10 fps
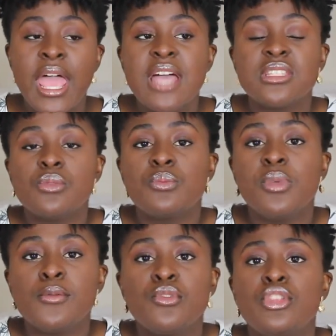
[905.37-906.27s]
And so
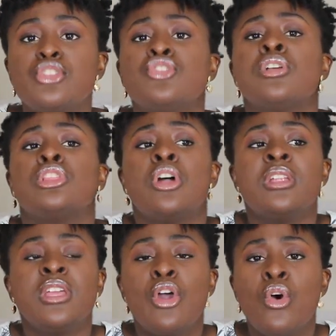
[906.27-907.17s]
people, children
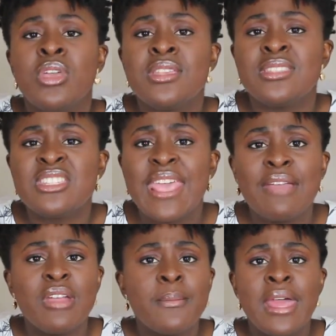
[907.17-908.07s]
learning, oh, he's this
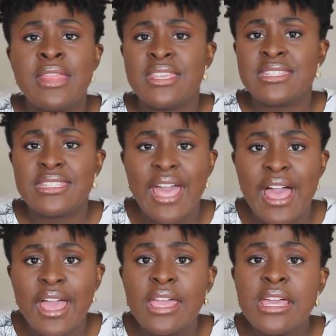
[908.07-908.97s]
angry man in the
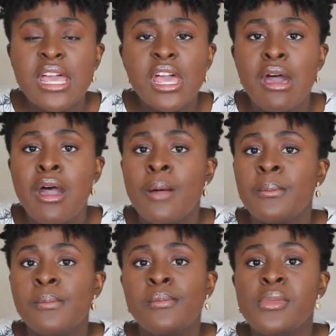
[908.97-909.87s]
sky,
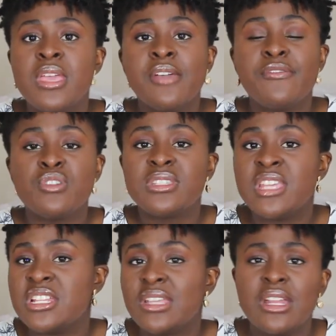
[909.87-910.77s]
if you
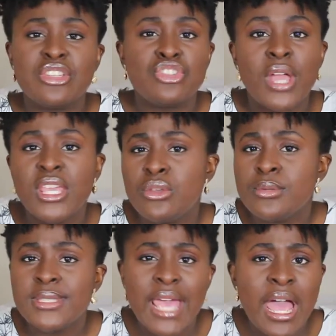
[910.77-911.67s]
sin he's gonna strike
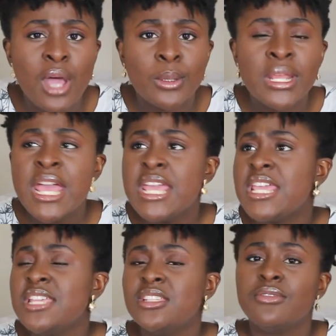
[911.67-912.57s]
you down,
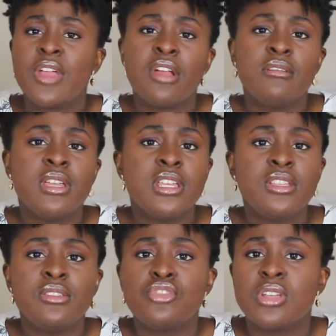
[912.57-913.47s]
he's
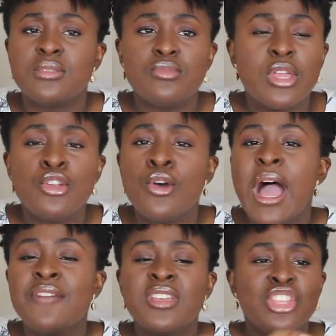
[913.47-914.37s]
very
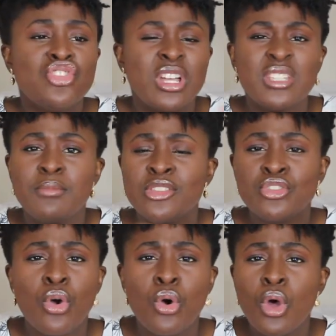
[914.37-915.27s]
having the
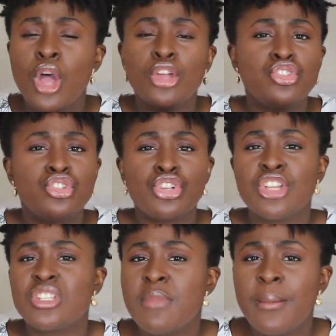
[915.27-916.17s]
judgmental
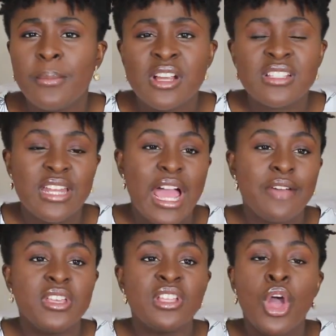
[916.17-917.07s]
church members and
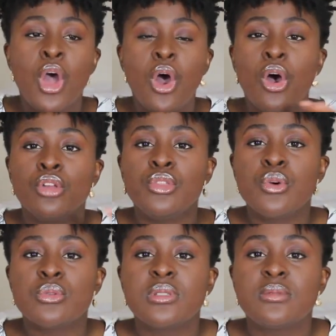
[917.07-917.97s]
having all
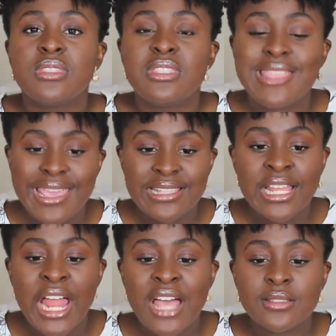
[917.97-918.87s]
those things
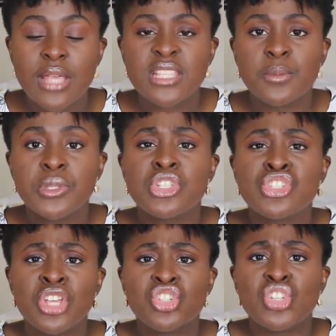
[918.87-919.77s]
has been
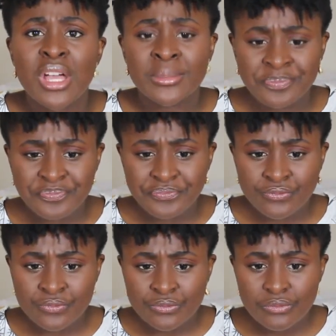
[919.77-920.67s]
such a
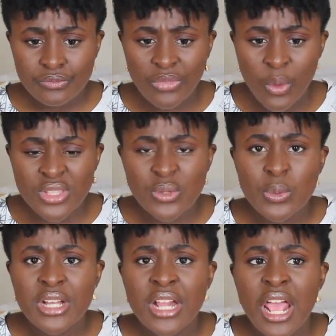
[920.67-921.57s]

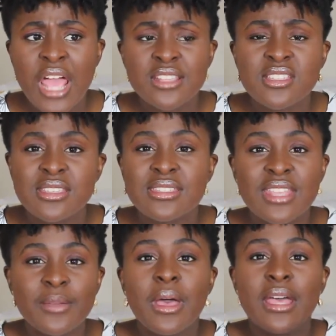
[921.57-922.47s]
such a
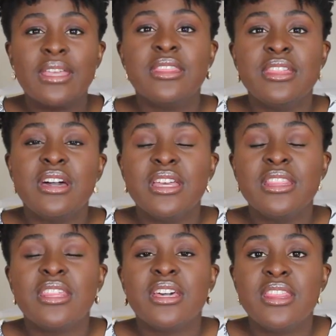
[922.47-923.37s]
stigma in
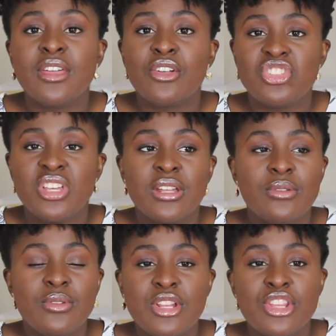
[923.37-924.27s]
the
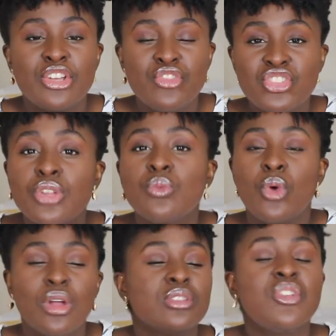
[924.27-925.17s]
Christian
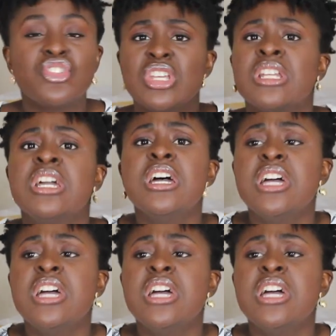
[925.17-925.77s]
world that